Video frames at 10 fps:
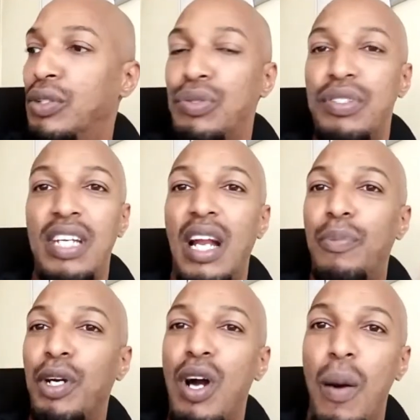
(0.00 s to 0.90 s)
to set up
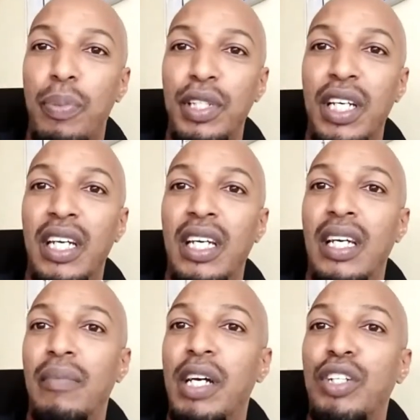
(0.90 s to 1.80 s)
your
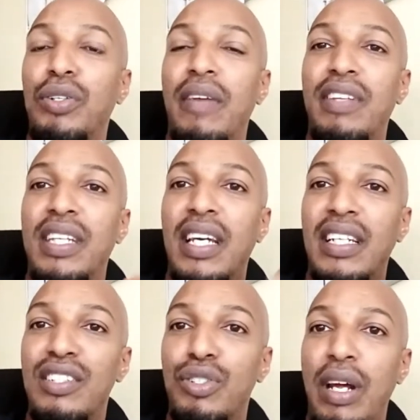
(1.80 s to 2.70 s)
company and make sure everything
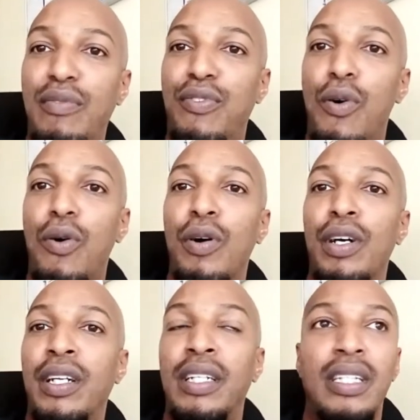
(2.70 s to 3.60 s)
is
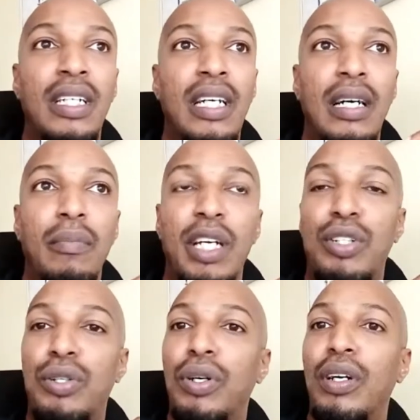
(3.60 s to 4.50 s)
straightforward, make
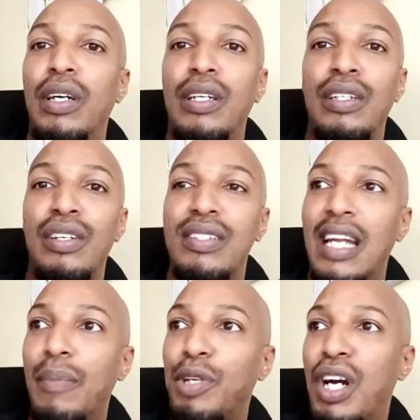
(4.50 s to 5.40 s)
sure, you know,
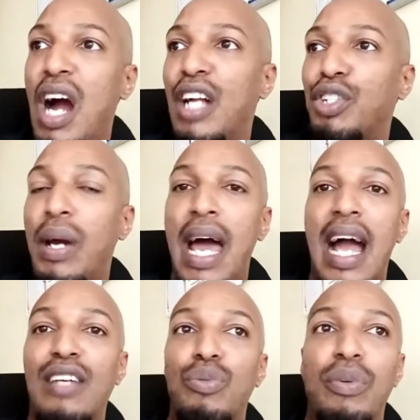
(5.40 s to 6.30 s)
set up your
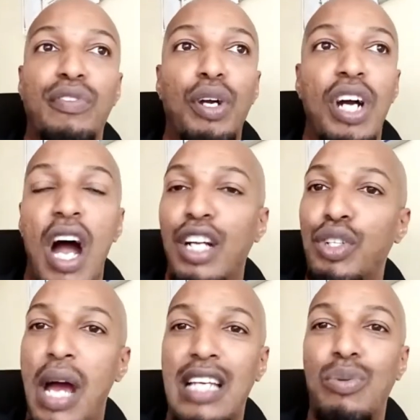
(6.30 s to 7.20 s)
contracts, review
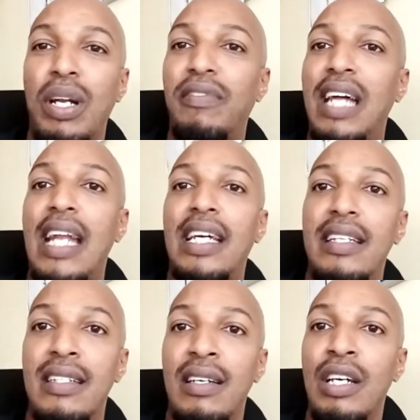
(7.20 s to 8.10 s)
contracts, whatever that
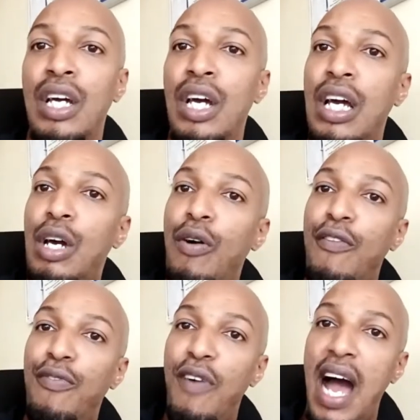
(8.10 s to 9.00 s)
is.
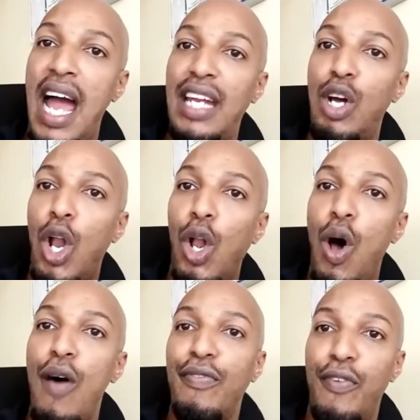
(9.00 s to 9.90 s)
Find a
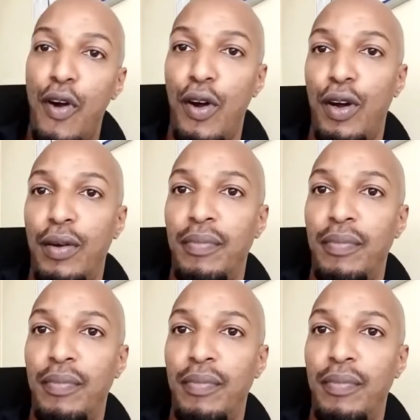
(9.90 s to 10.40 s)
law firm